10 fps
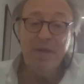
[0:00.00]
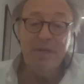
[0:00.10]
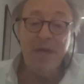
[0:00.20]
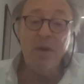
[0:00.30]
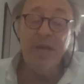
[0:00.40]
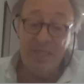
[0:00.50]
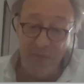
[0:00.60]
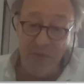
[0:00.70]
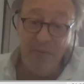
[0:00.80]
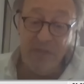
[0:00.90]
Now, it's,
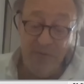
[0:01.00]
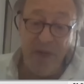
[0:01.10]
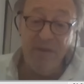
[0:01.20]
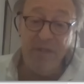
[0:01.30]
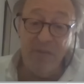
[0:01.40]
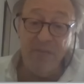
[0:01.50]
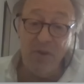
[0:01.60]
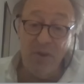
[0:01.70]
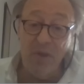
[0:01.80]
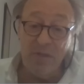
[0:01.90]
it's very
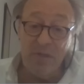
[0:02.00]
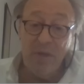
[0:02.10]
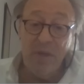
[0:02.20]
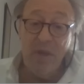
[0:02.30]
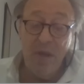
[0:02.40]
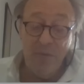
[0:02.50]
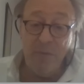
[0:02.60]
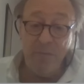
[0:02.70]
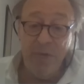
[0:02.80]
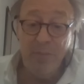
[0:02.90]
difficult
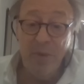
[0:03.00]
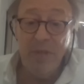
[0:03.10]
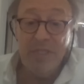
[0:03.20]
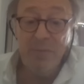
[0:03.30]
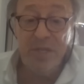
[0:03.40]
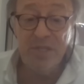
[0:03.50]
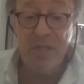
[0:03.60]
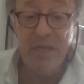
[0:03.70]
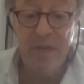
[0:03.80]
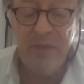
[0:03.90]
for people,
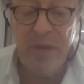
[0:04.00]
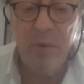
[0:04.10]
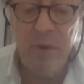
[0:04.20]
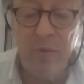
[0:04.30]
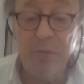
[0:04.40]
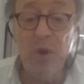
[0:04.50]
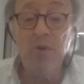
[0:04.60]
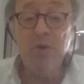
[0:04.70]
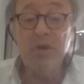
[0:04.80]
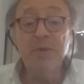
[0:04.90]
especially if they work with
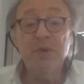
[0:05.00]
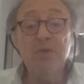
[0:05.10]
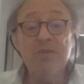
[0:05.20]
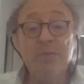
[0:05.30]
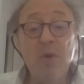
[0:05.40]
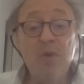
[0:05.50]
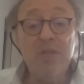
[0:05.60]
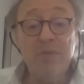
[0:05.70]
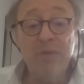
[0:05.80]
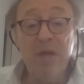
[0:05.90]
brokers, because the
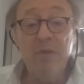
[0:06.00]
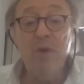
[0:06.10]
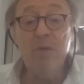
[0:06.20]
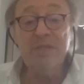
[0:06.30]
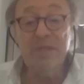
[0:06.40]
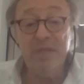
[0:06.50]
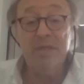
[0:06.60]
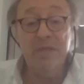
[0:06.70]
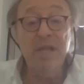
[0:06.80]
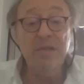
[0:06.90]
brokers would, uh, will always
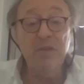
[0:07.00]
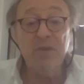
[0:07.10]
tell you